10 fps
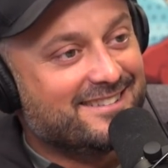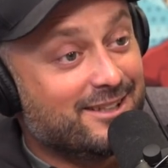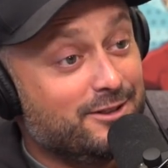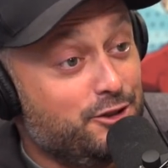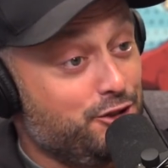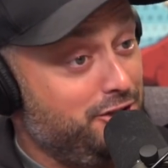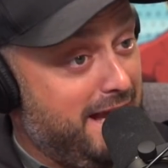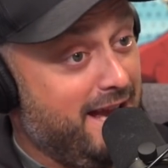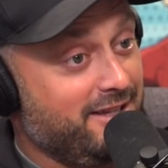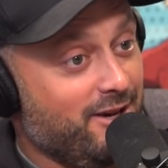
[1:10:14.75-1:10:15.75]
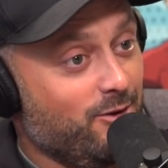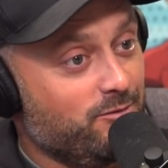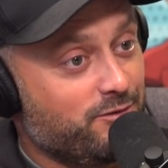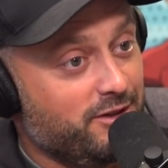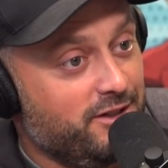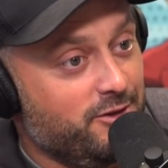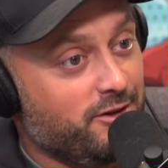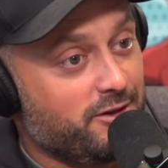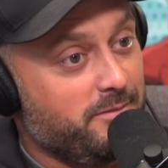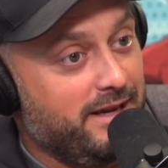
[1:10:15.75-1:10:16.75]
So did your dad go do
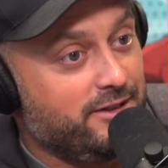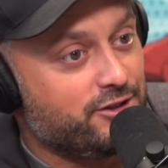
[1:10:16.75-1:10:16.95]
all the major